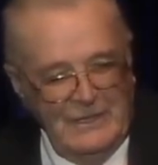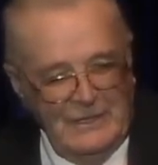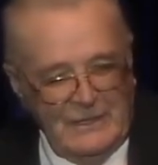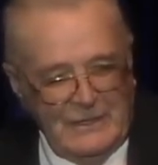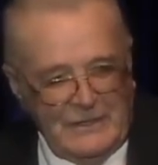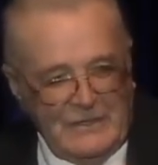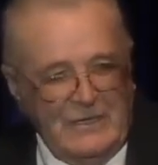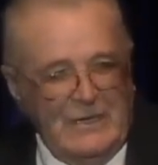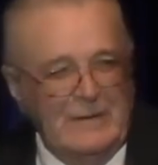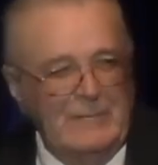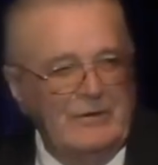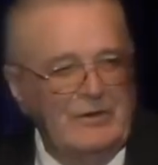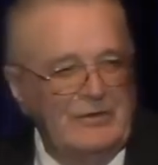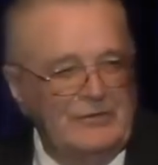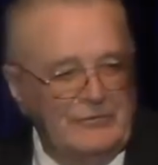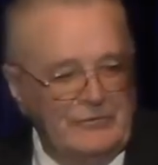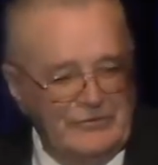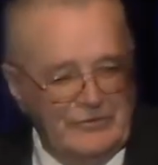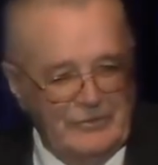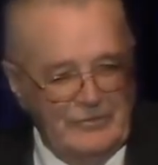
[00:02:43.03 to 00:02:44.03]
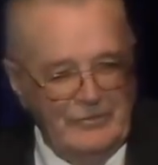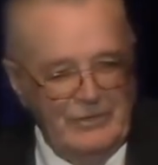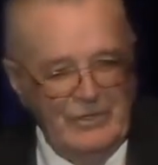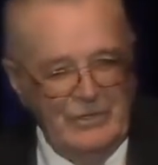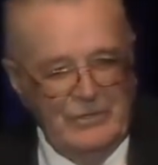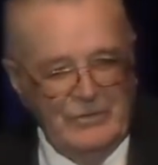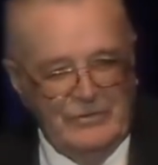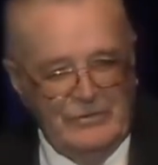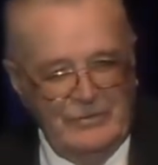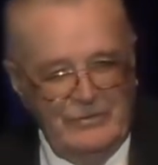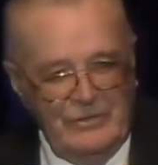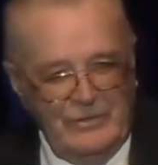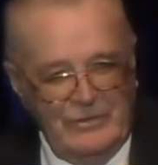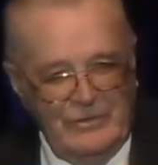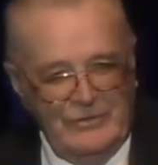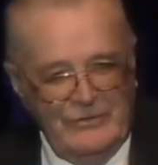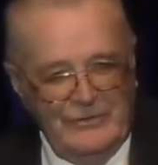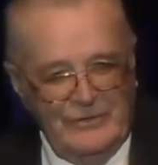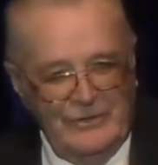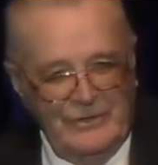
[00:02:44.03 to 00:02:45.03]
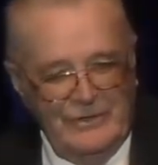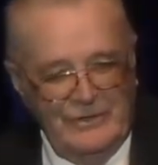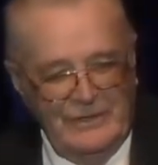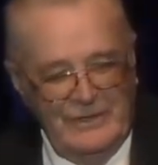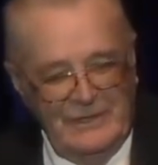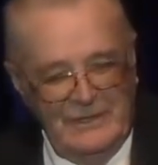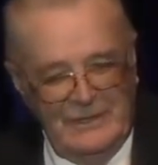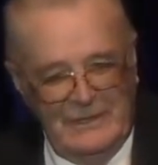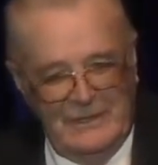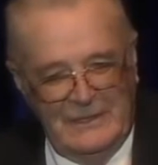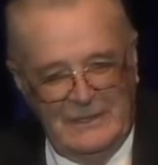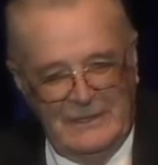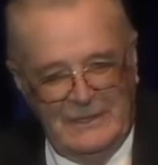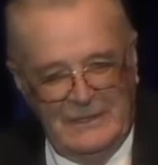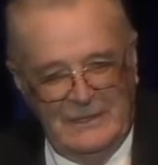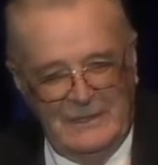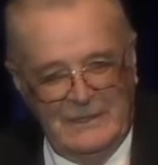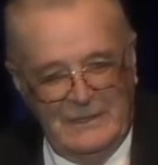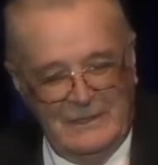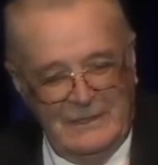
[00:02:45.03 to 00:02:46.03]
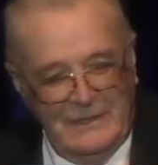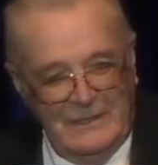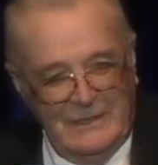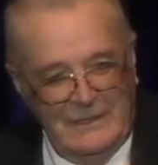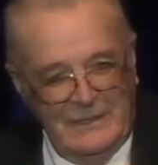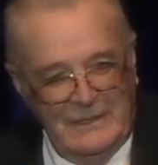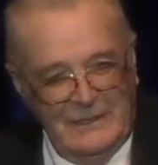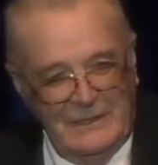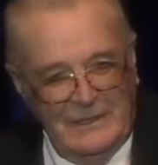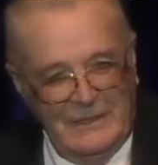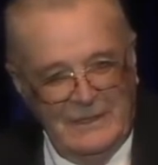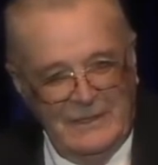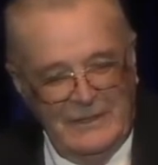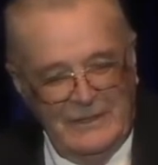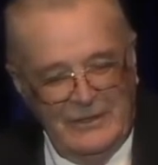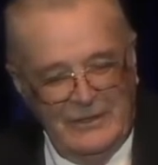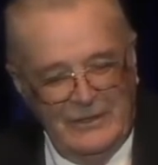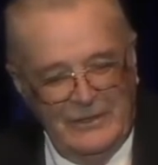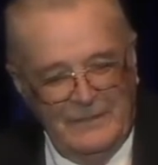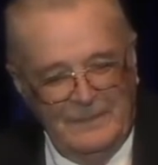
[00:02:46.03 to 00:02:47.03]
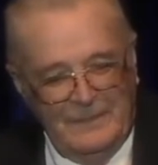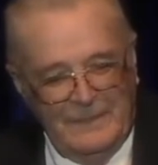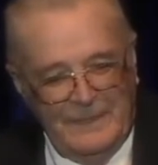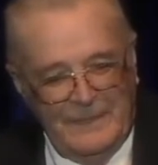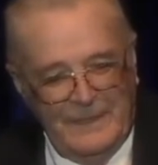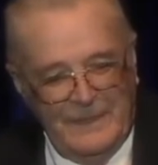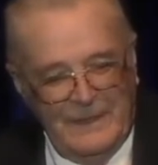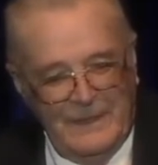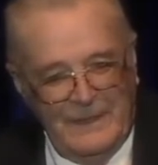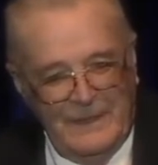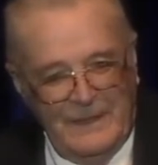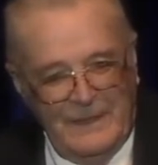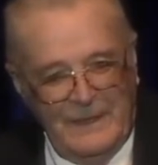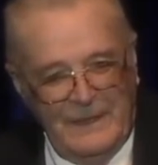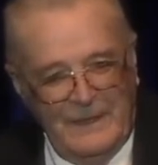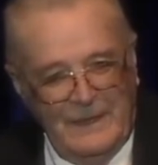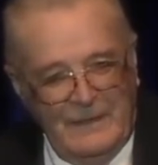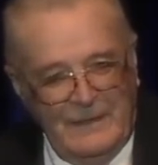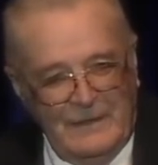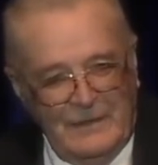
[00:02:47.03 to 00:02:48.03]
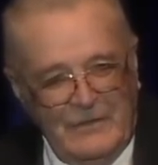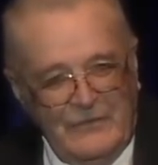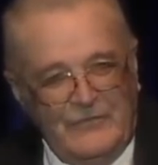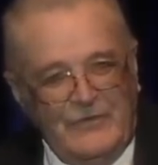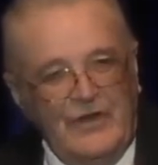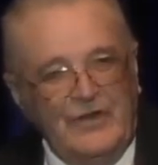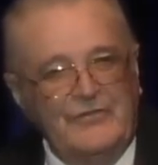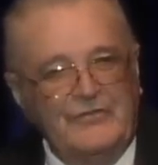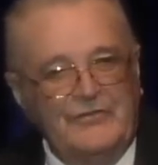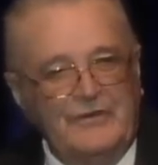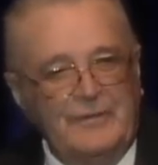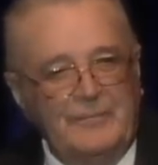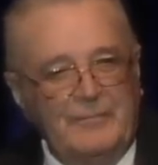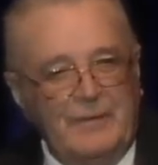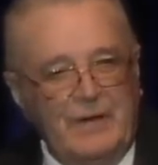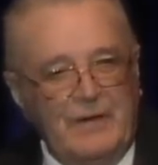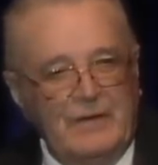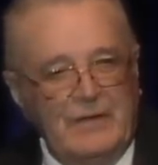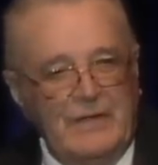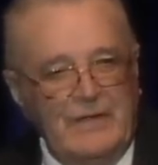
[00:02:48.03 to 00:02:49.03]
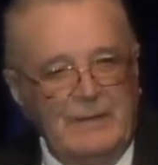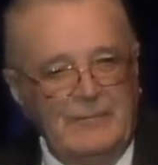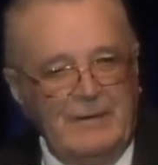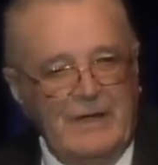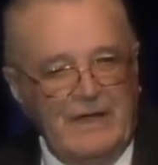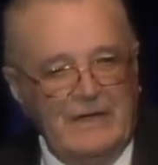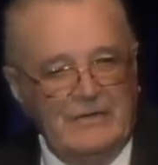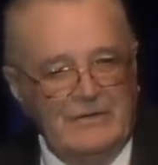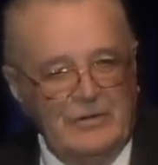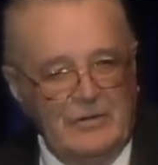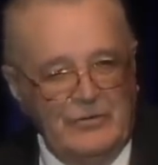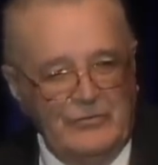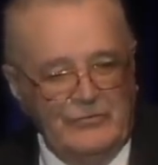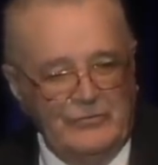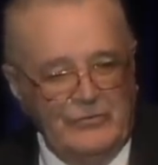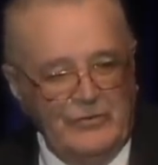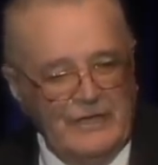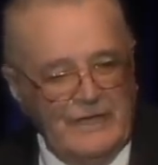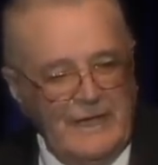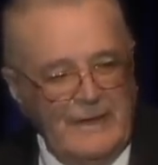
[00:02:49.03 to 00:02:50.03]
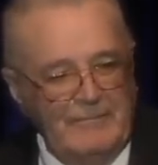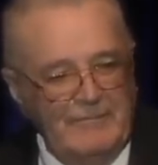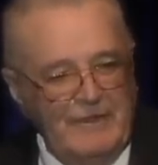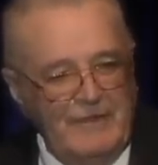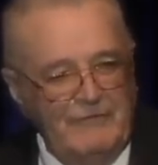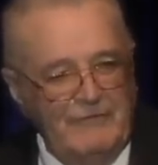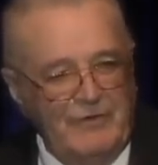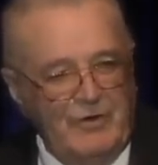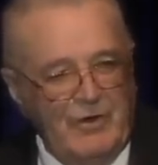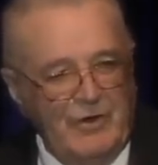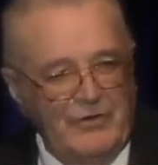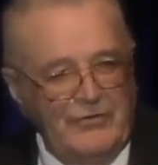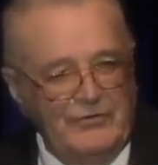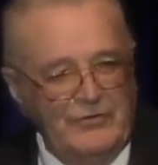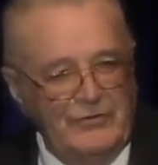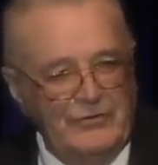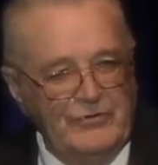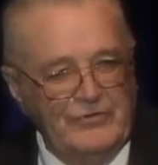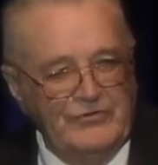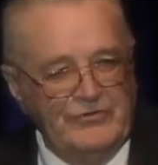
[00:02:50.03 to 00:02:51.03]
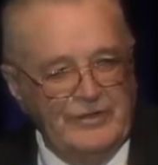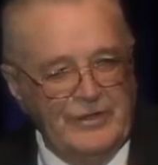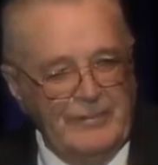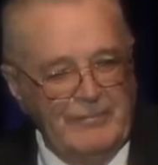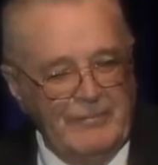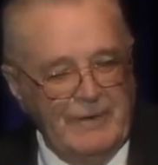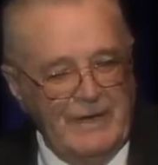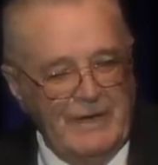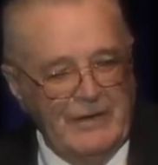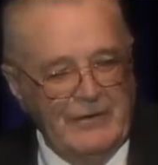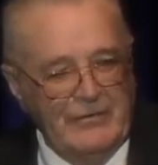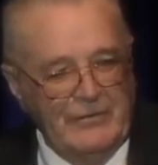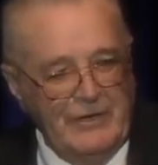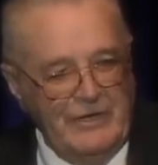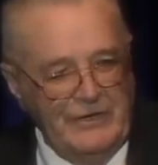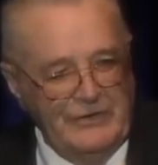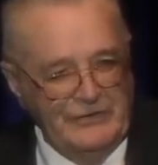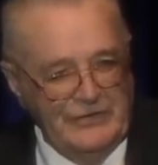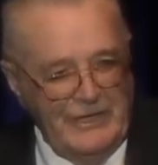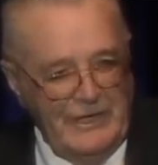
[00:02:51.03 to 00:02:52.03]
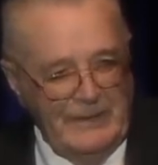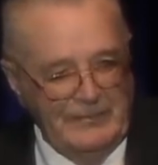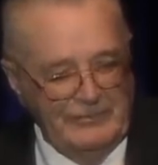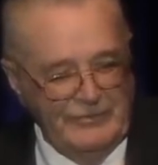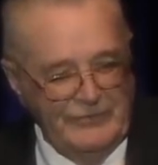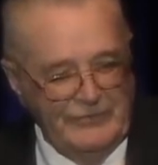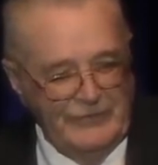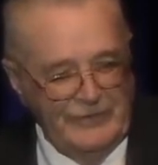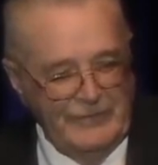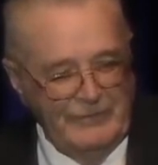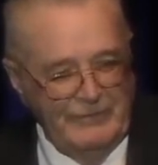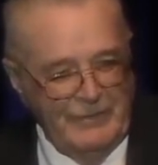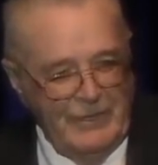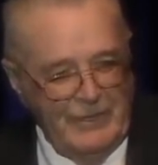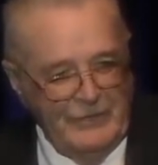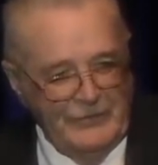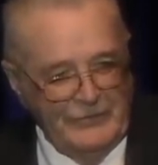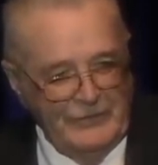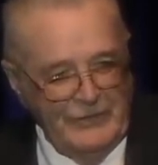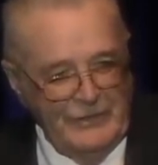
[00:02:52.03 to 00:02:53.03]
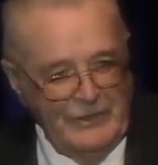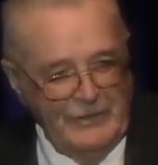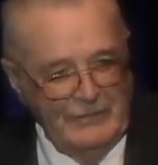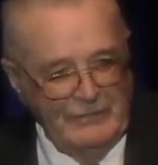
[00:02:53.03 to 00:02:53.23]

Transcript: Commerce was a mill community. And the first football game I coached, we got beat 42-7 by a great Thompson football team.